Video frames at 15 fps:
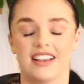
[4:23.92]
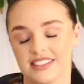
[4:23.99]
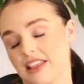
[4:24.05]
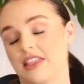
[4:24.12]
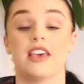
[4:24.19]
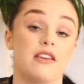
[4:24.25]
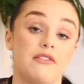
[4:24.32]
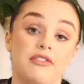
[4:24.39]
is a
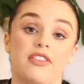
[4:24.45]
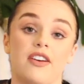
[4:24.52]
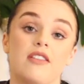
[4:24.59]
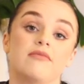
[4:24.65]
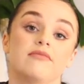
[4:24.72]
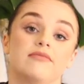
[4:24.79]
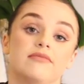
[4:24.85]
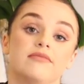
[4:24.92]
thief.
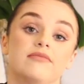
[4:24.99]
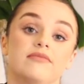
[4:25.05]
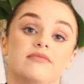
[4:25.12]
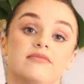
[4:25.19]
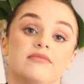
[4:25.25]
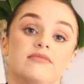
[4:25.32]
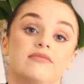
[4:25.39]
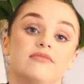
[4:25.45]

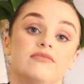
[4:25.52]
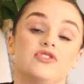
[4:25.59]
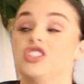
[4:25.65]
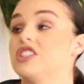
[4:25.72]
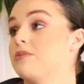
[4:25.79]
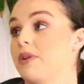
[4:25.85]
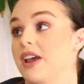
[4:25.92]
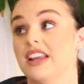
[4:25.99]

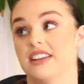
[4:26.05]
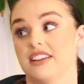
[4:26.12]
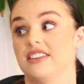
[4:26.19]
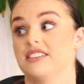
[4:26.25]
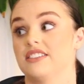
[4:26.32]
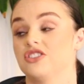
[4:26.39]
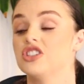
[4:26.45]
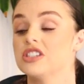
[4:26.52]
She's a
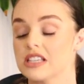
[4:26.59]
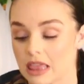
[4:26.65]
bandit. She's